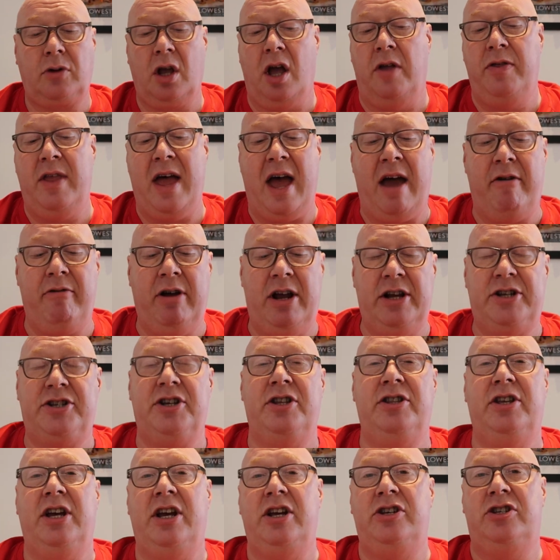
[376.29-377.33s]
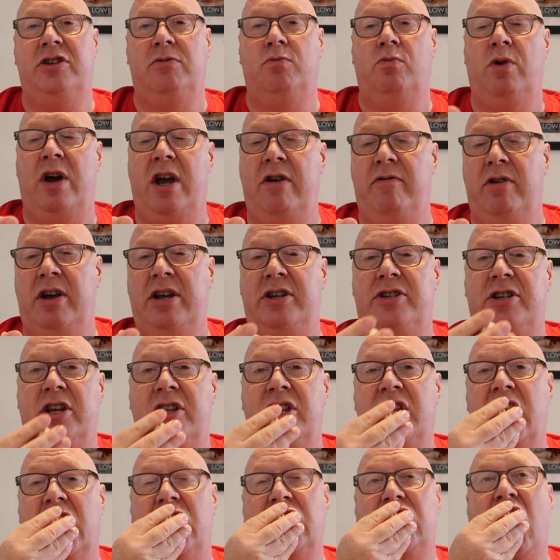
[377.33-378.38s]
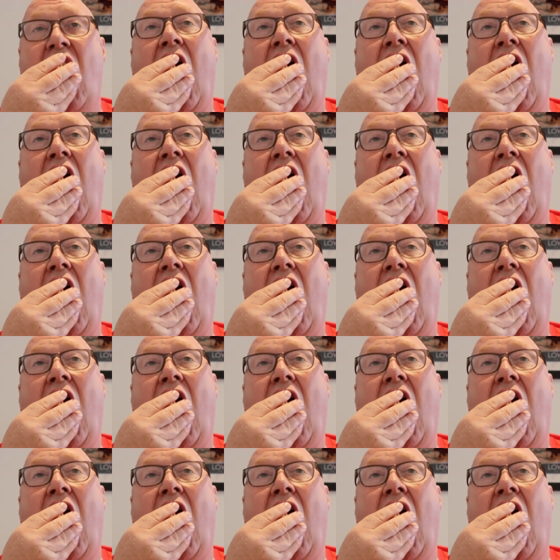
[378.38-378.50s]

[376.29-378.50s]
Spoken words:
and they're eating these and we're eating these.